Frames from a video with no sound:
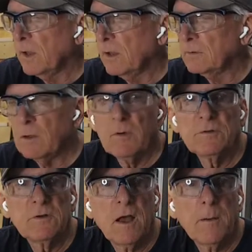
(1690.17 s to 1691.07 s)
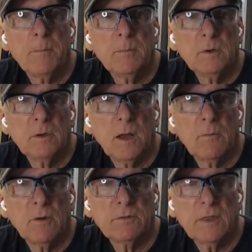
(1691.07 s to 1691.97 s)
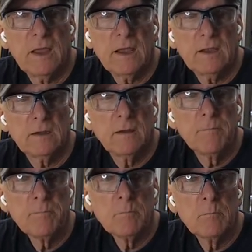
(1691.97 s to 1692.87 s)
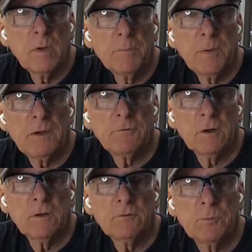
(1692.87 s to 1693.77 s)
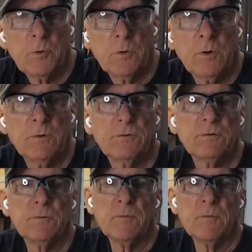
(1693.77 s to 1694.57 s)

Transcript: my hands. I want to stop. I want to thank my Patreon supporters.